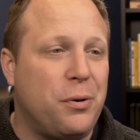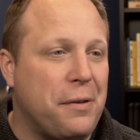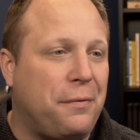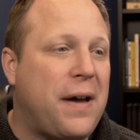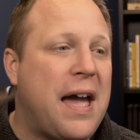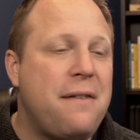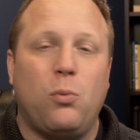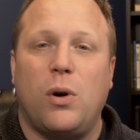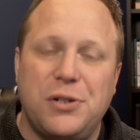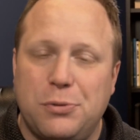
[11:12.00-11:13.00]
or the
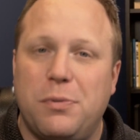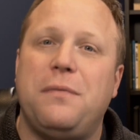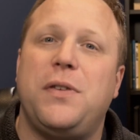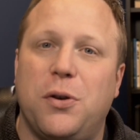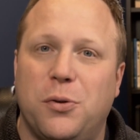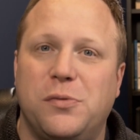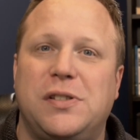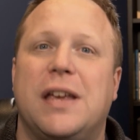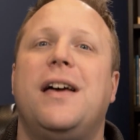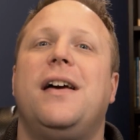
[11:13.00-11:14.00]
5 worst
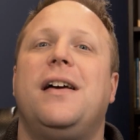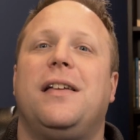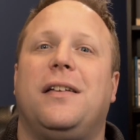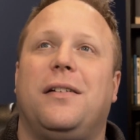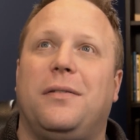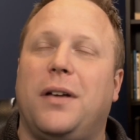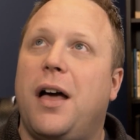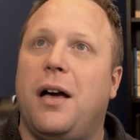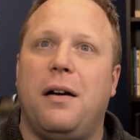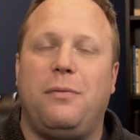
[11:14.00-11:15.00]
reviews
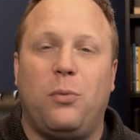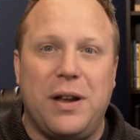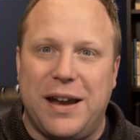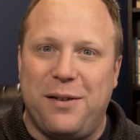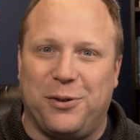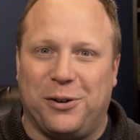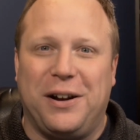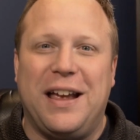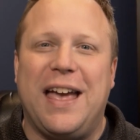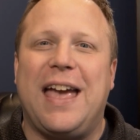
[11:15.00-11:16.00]
of
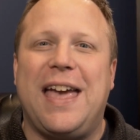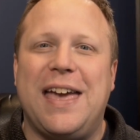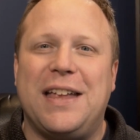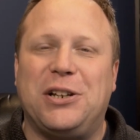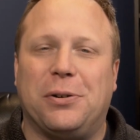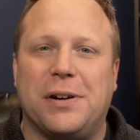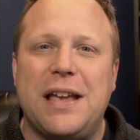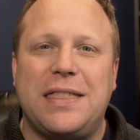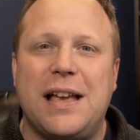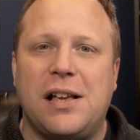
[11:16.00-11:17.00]
whatever, and
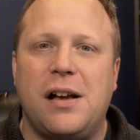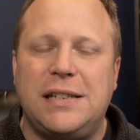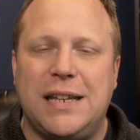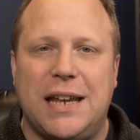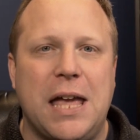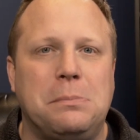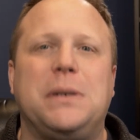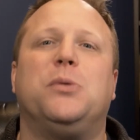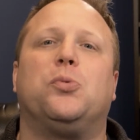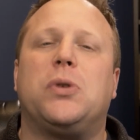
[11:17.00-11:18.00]
create that content and
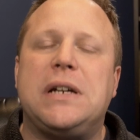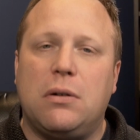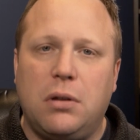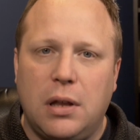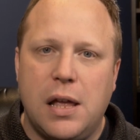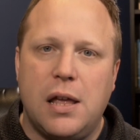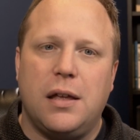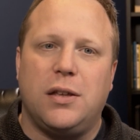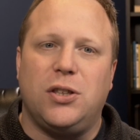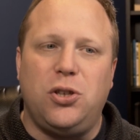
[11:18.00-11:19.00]
be real,
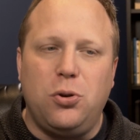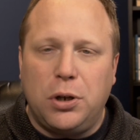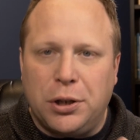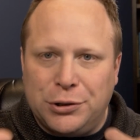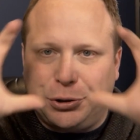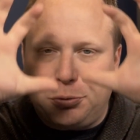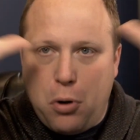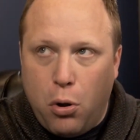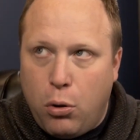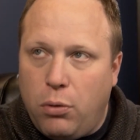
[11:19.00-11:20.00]
you
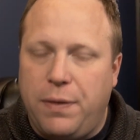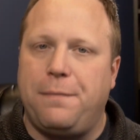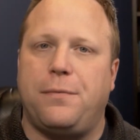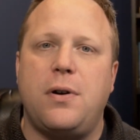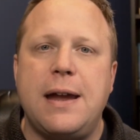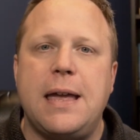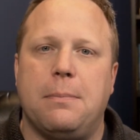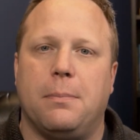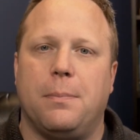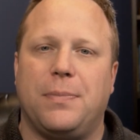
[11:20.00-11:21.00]
control the
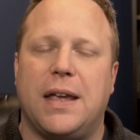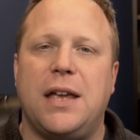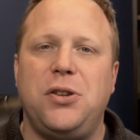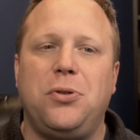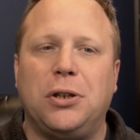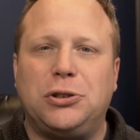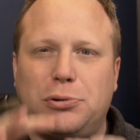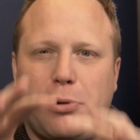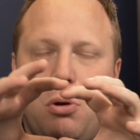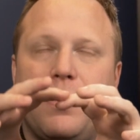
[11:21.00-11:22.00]
frame and you
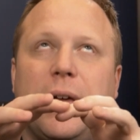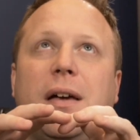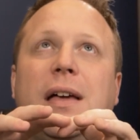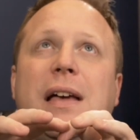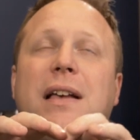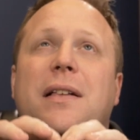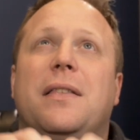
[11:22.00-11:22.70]
control the